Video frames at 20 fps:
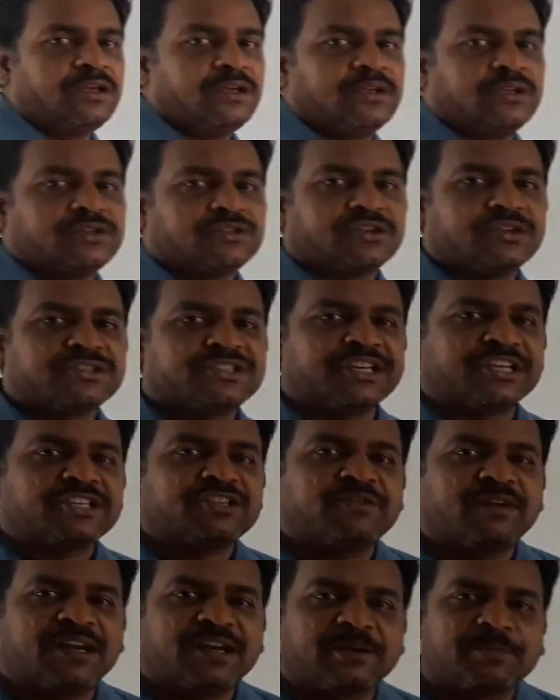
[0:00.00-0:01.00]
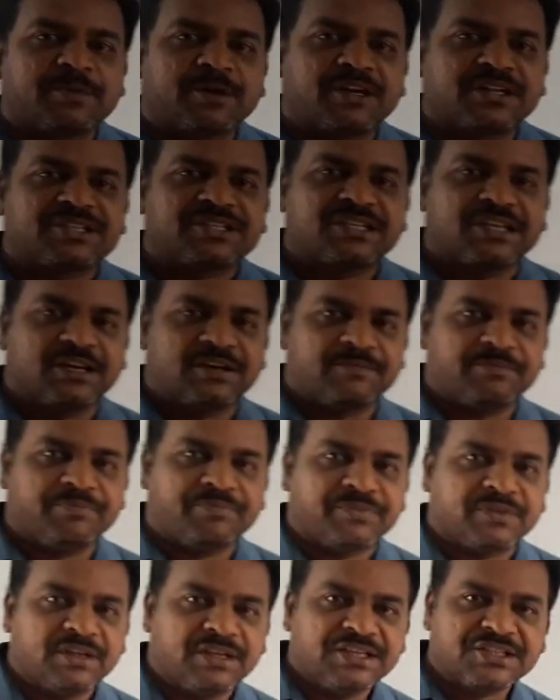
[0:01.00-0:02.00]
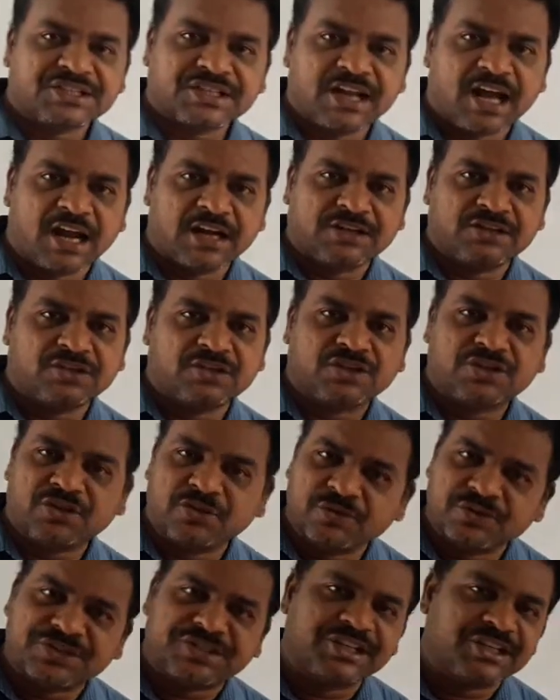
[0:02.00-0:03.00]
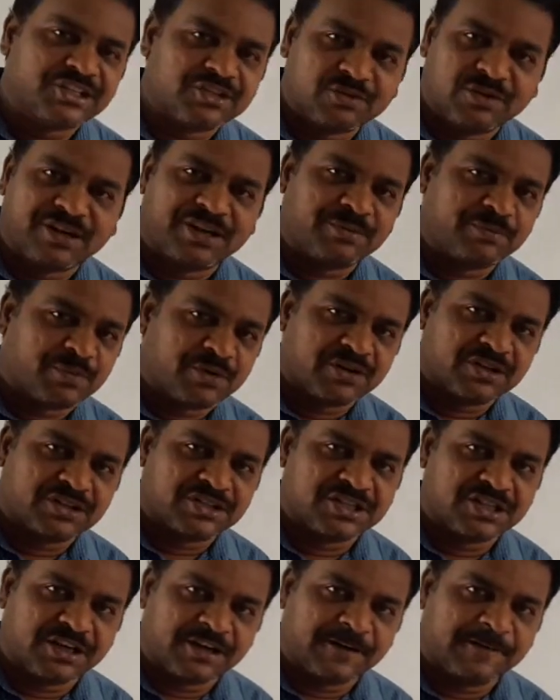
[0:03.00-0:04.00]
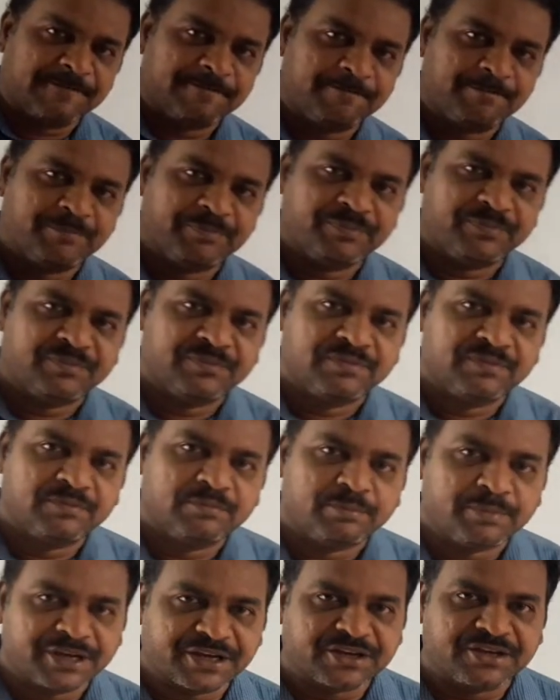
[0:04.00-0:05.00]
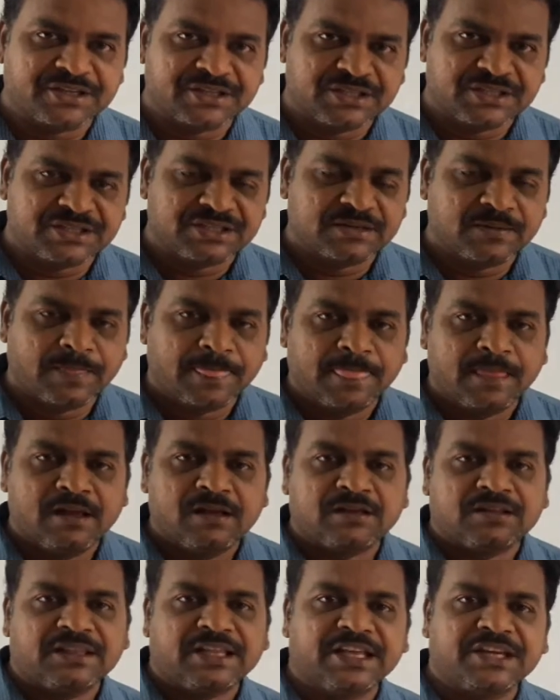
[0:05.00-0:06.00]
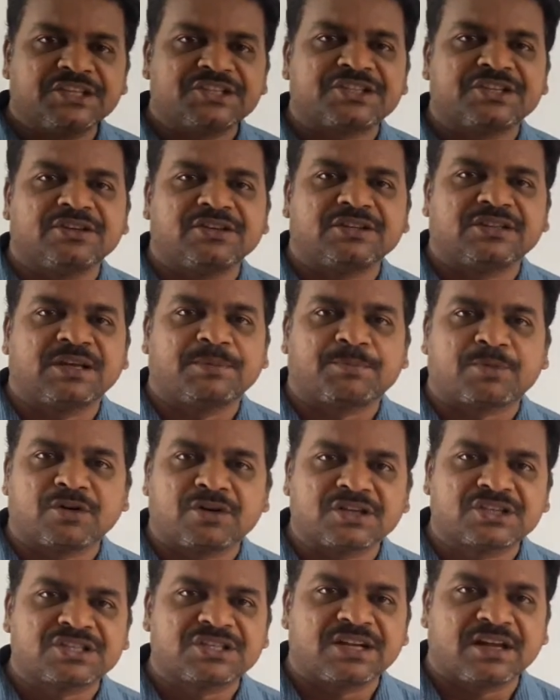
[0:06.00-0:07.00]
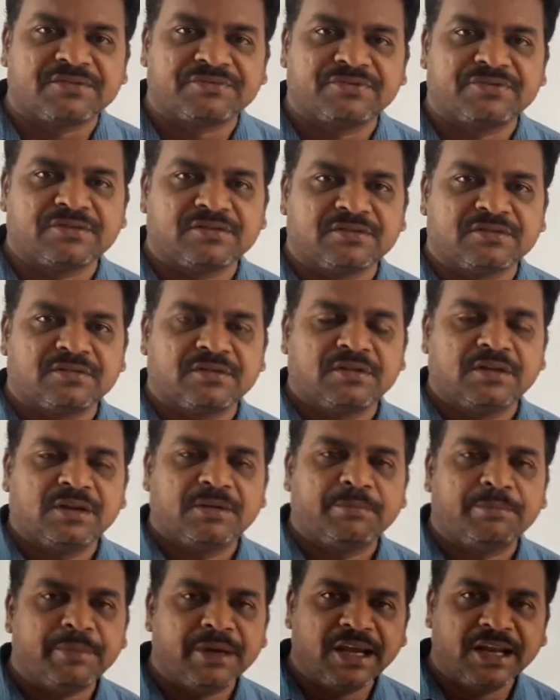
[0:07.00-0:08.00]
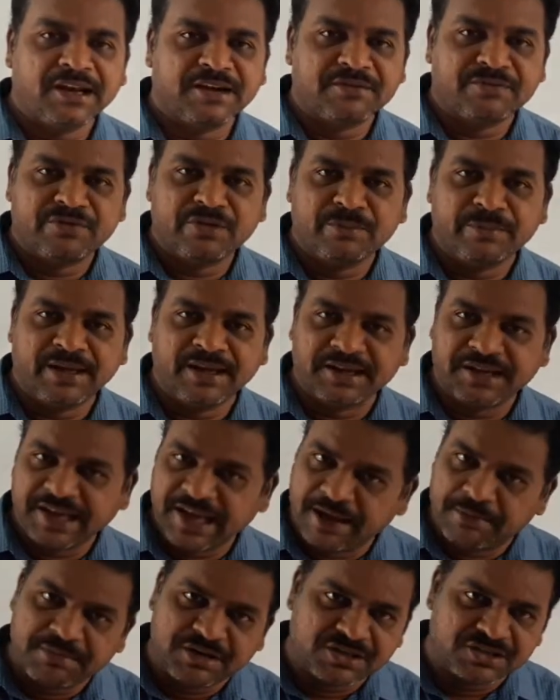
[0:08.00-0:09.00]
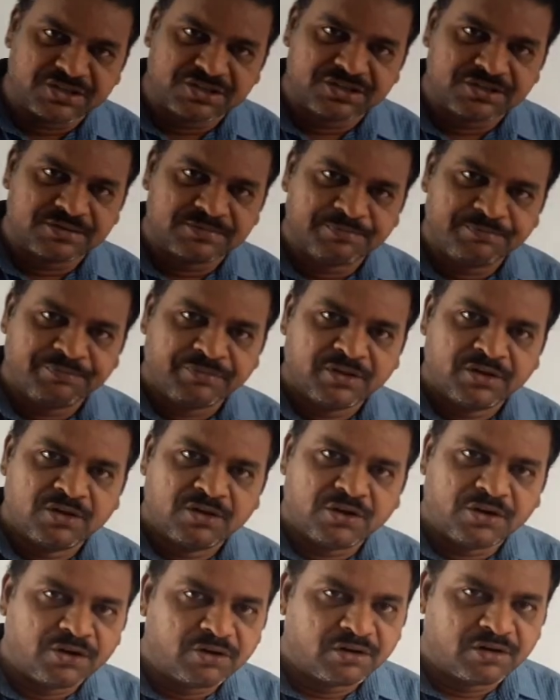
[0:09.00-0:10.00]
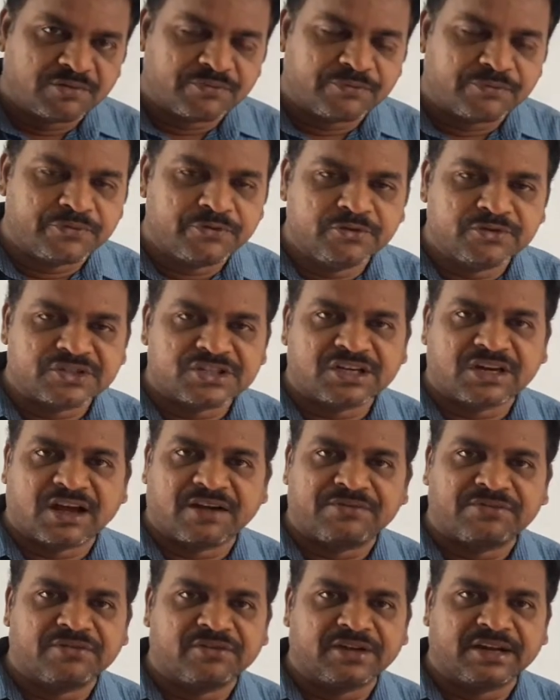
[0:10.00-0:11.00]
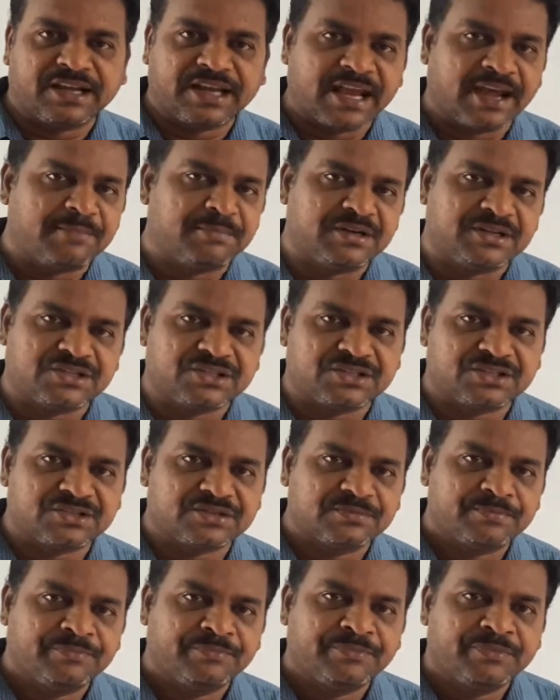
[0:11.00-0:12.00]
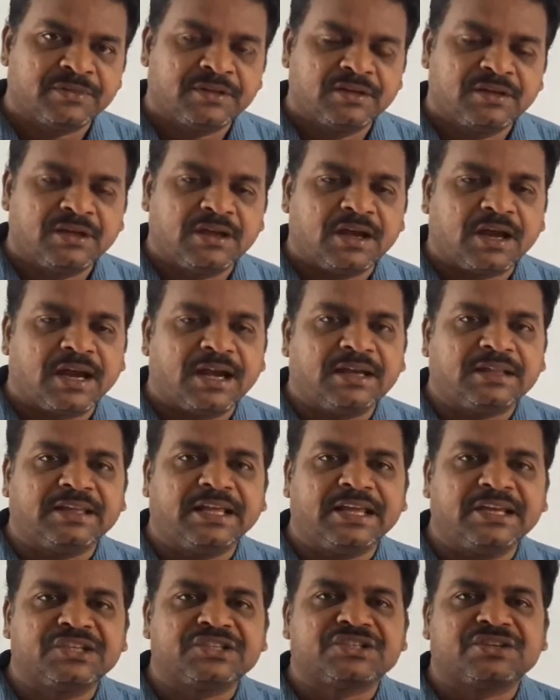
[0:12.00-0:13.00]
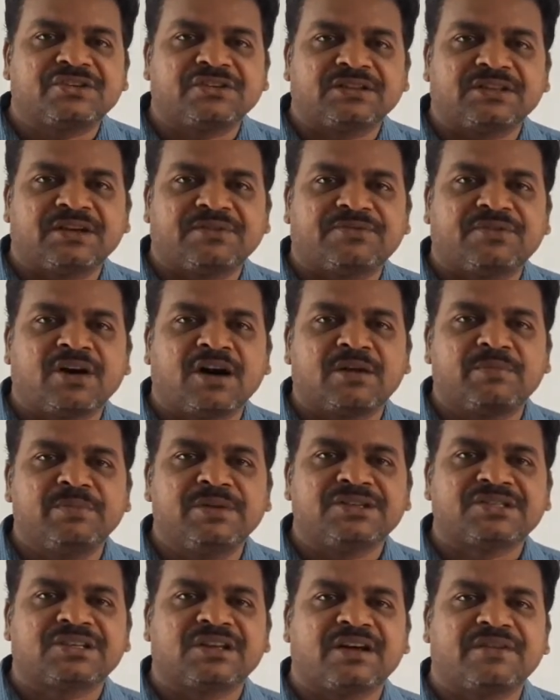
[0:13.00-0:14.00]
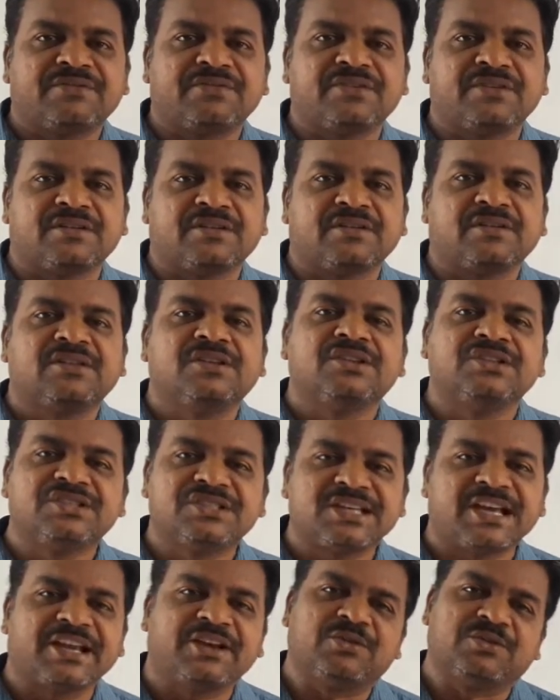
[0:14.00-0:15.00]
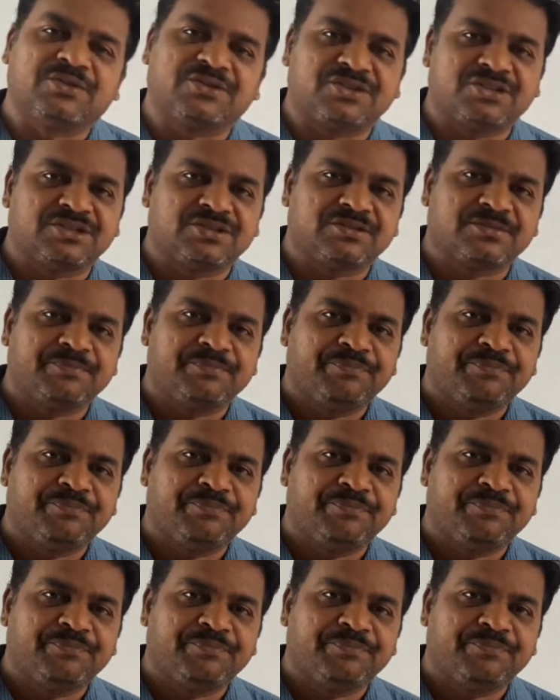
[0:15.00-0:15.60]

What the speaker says: So, sexual reproduction is not true sexual reproduction because there is no the production of male and female gametes, no fusion of gametes, and there is no the formation of zygote.